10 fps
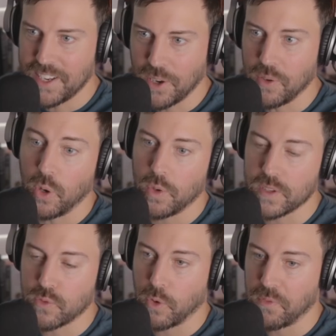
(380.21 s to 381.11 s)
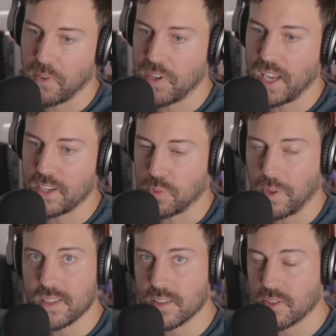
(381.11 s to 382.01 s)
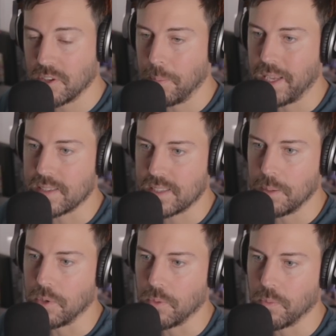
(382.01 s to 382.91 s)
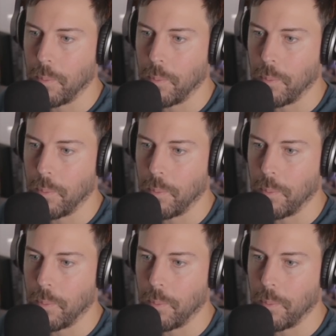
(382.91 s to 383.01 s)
I don't know where this 450H Plus is going to be assembled.